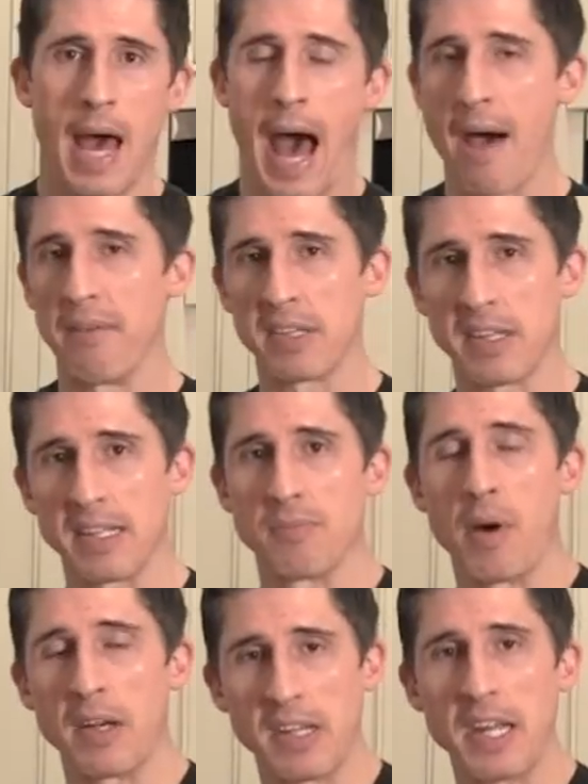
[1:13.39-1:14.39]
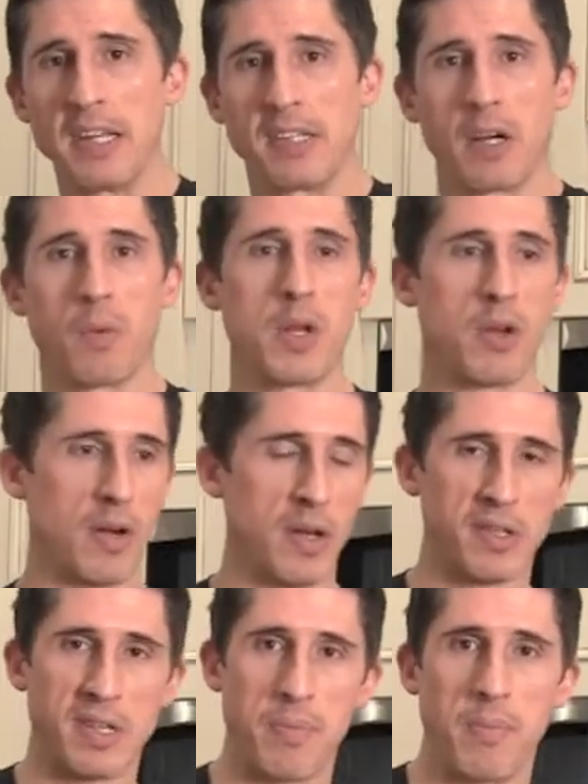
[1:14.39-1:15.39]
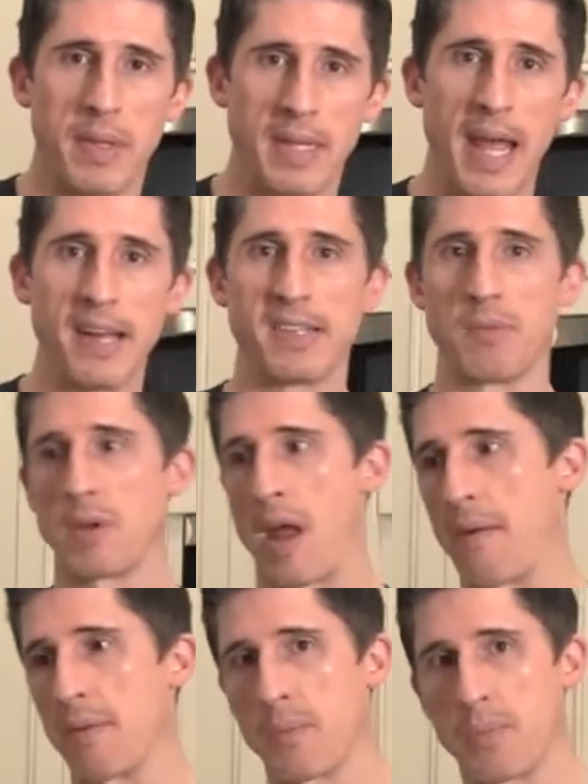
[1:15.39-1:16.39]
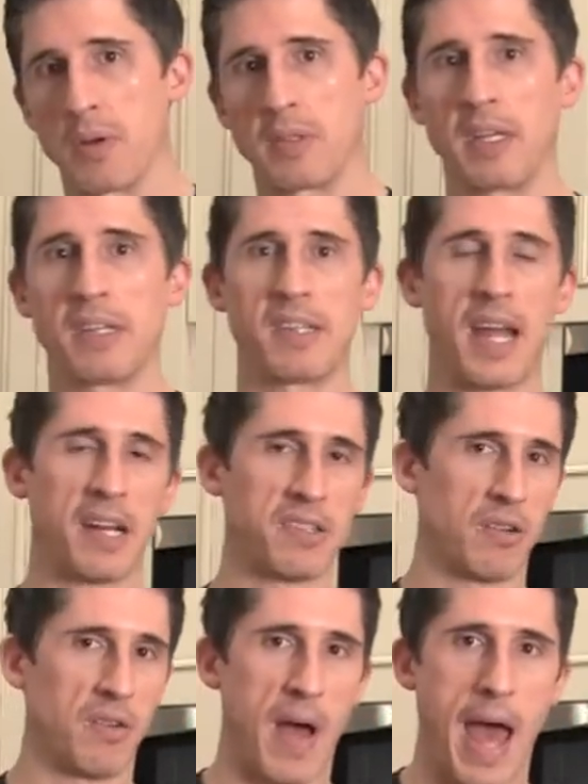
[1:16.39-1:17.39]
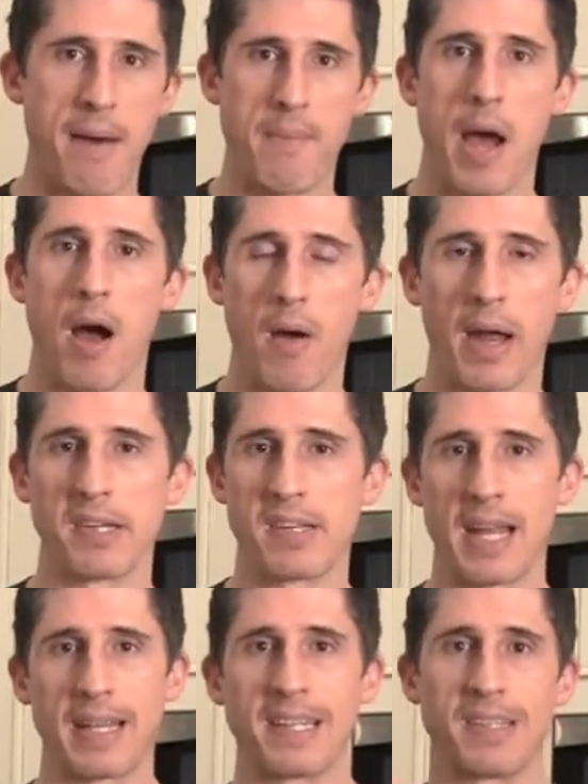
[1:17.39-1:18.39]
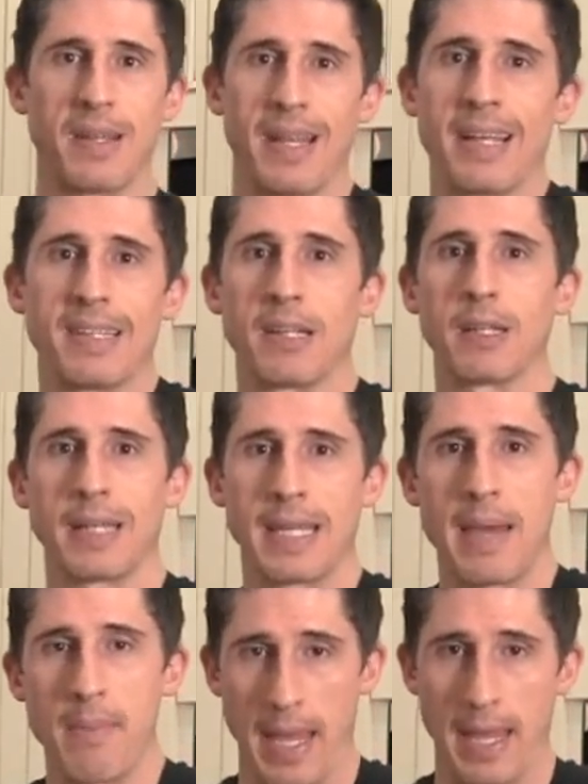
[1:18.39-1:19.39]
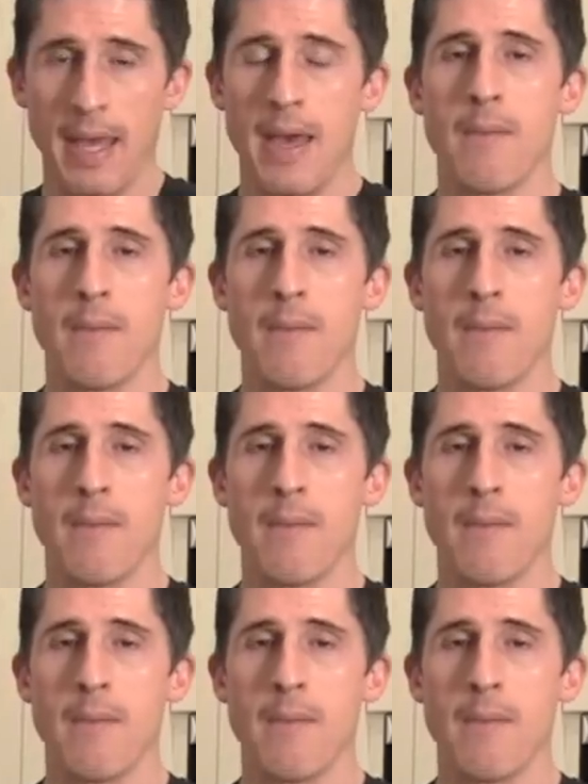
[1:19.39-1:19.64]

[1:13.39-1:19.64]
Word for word: Obviously, it's much easier when you're in your supplementation, when you're having your protein shakes, or if I have my RX shake, that's a, that's a gimme.